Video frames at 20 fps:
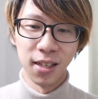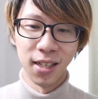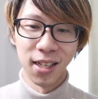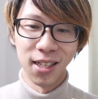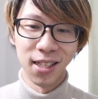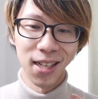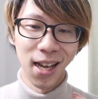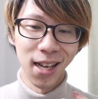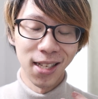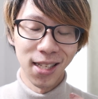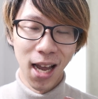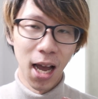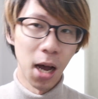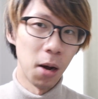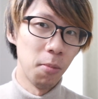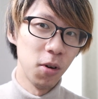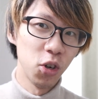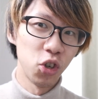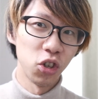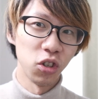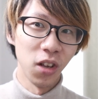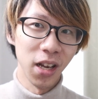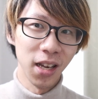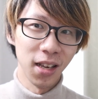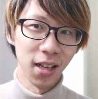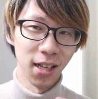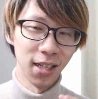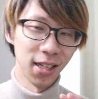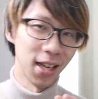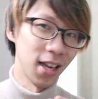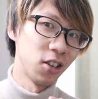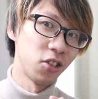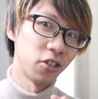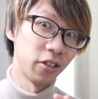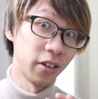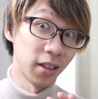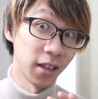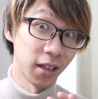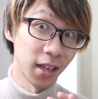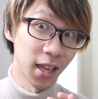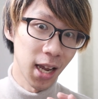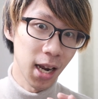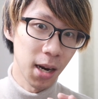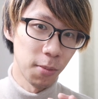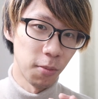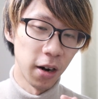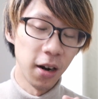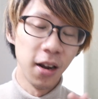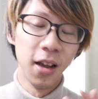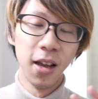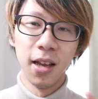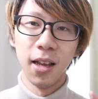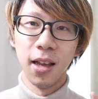decides how much light is entering the camera,